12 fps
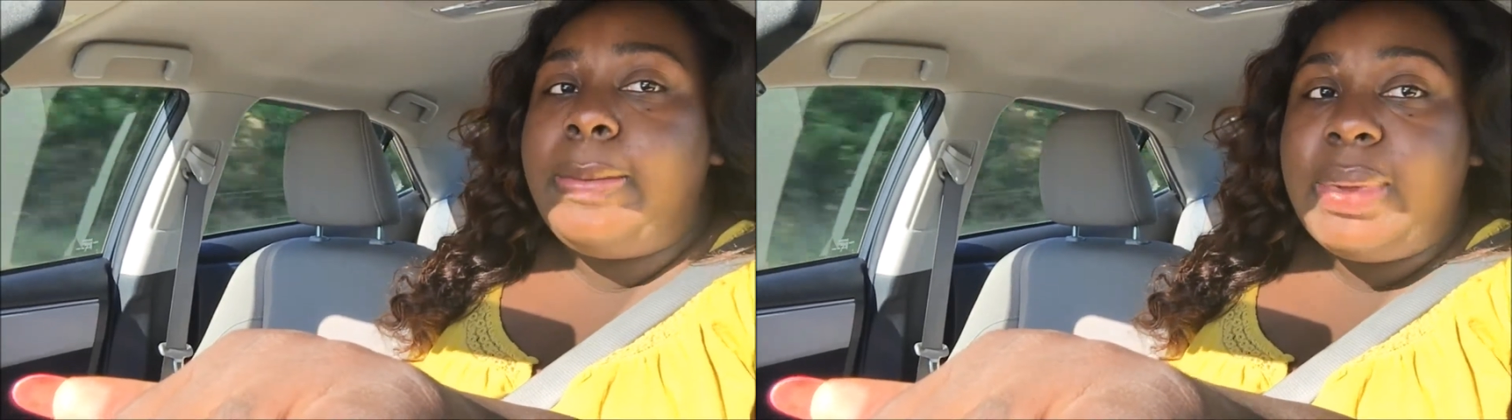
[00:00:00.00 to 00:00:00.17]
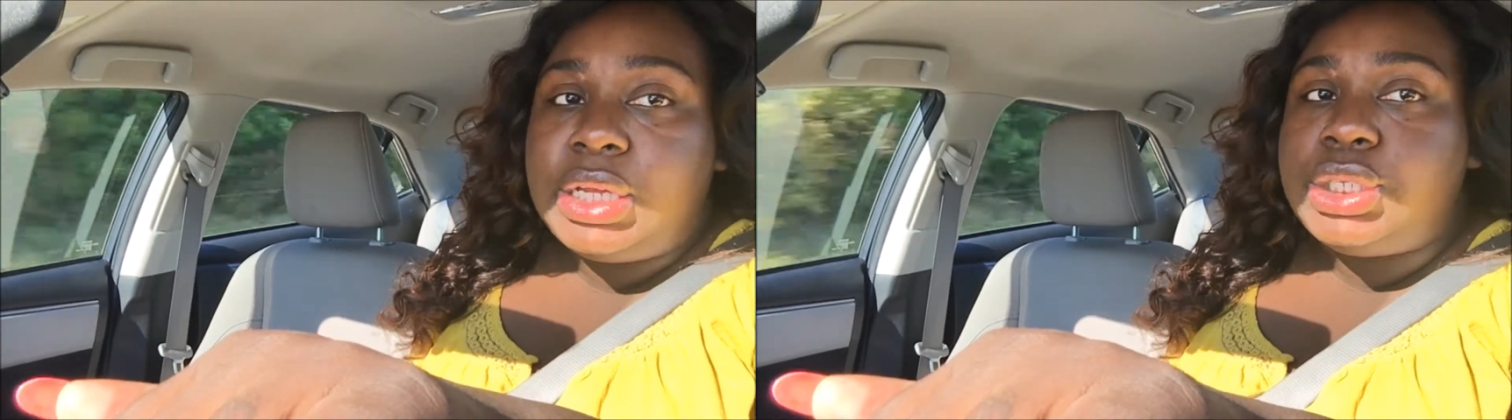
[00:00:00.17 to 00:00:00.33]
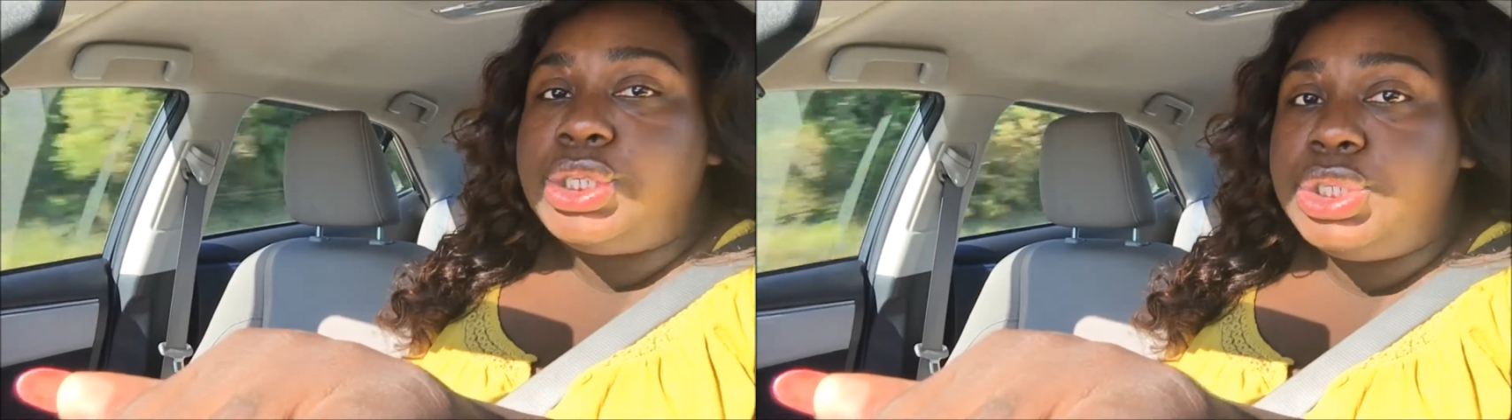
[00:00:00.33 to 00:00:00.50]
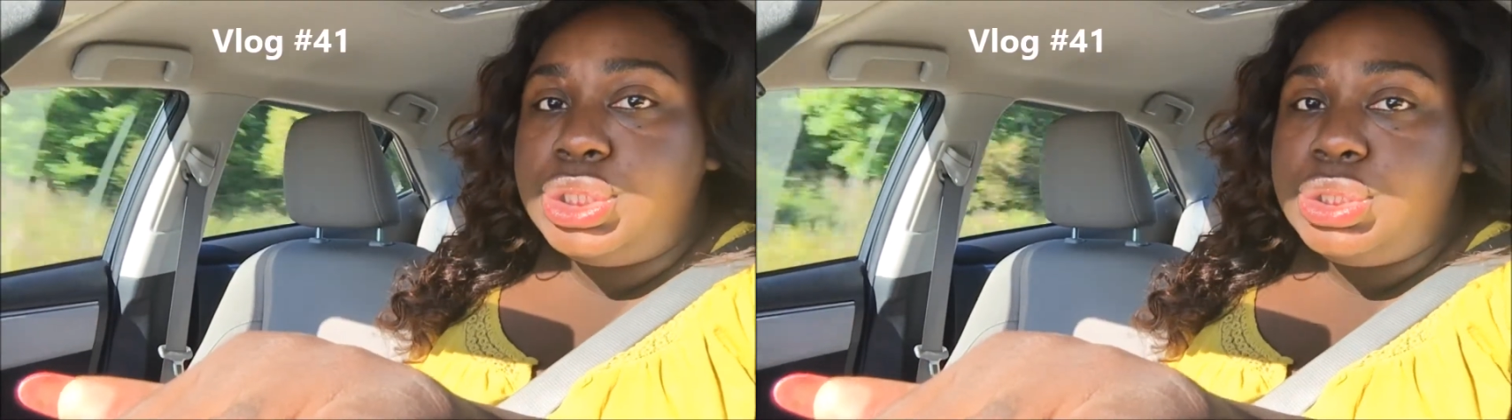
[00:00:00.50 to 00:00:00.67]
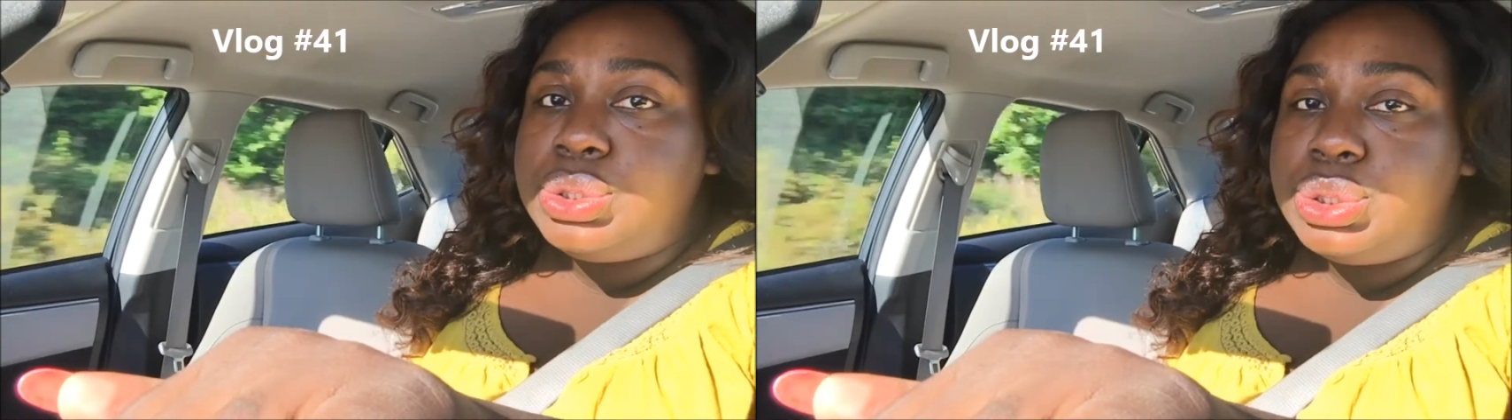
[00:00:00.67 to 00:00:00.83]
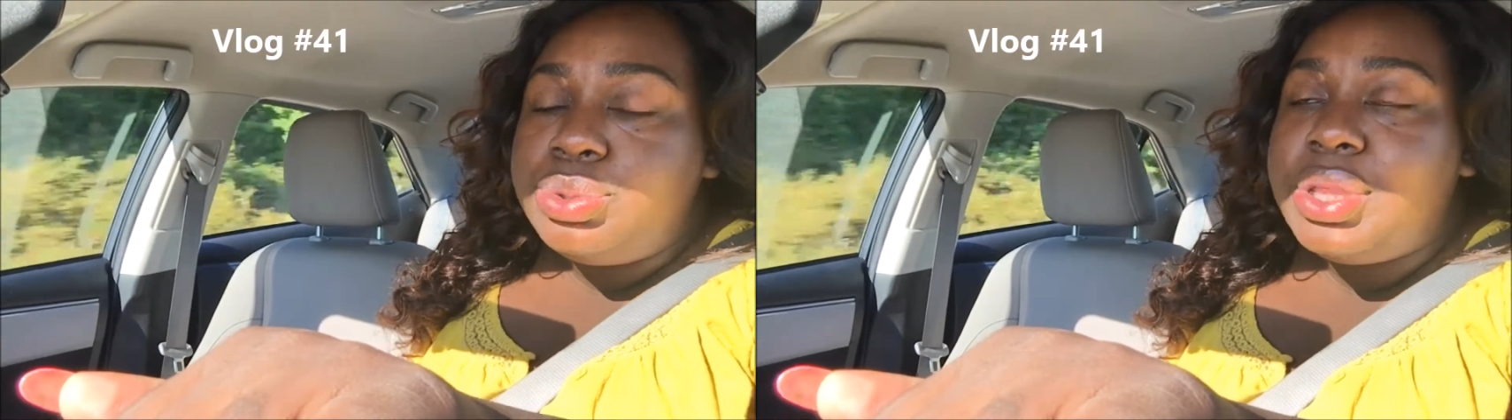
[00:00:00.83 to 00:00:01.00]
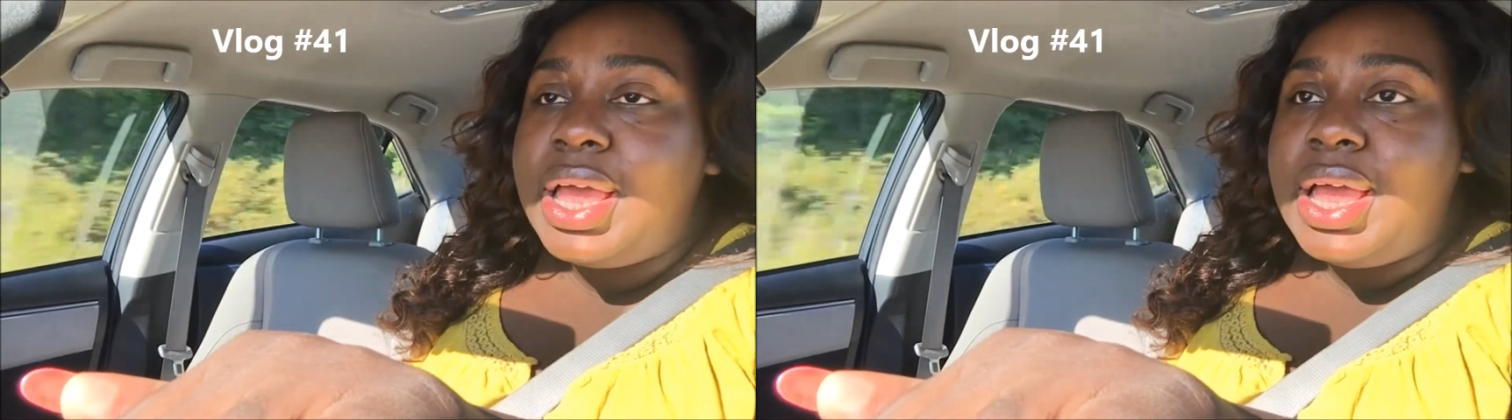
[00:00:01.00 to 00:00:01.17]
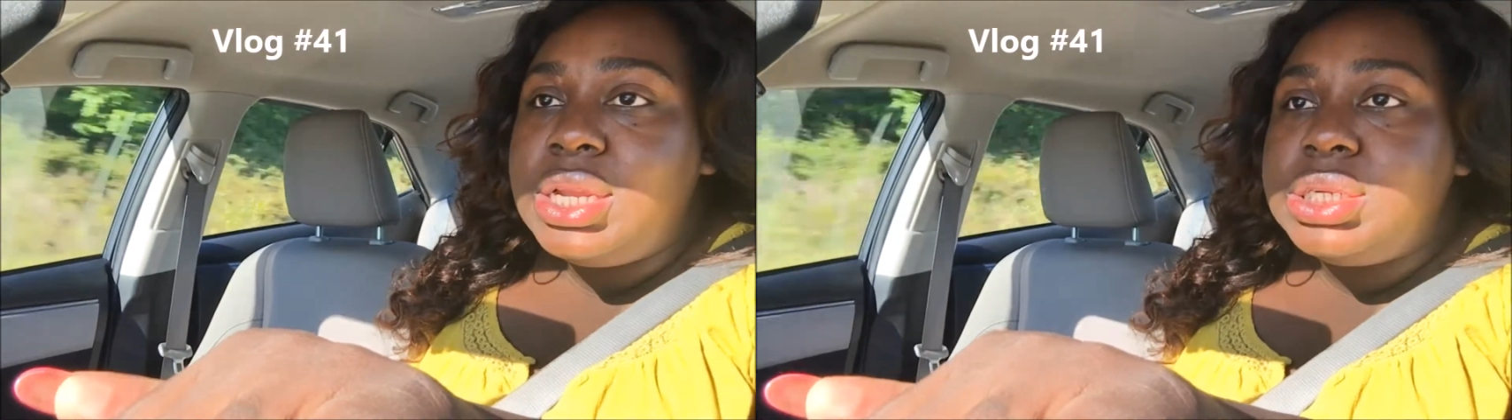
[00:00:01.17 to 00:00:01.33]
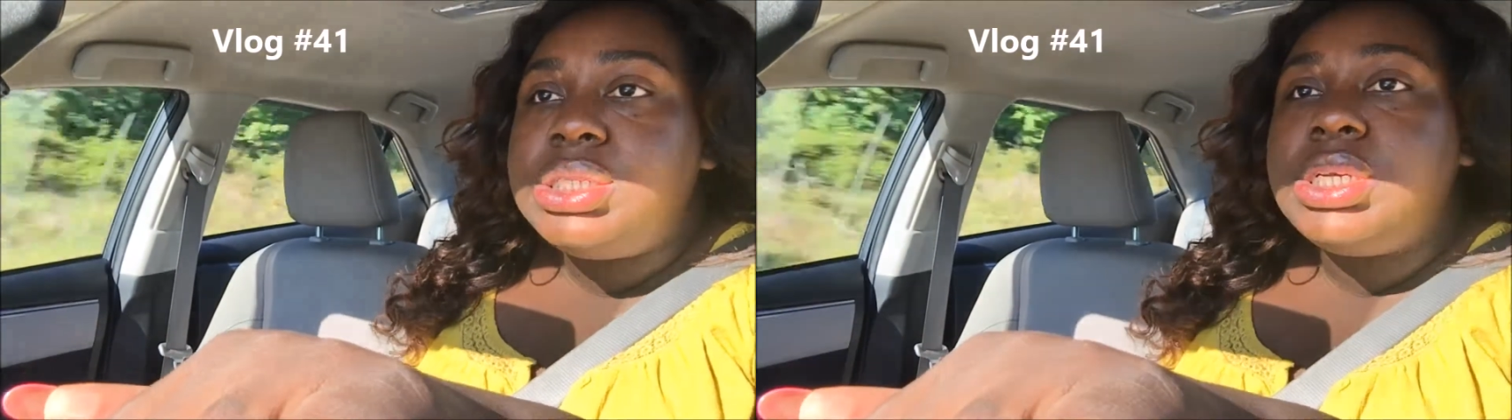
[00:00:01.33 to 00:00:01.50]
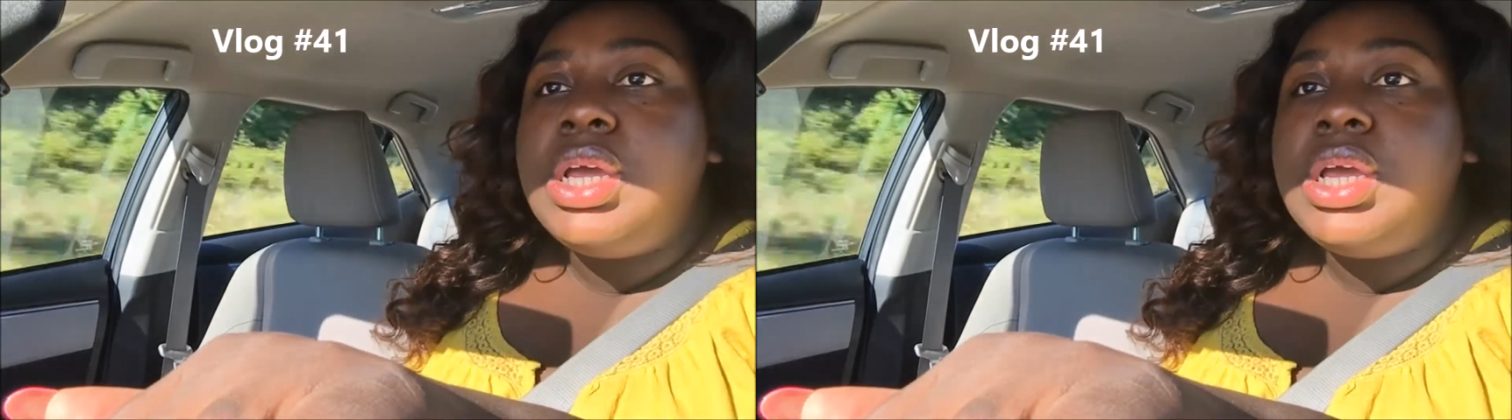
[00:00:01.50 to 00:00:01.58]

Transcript: make sure you do that.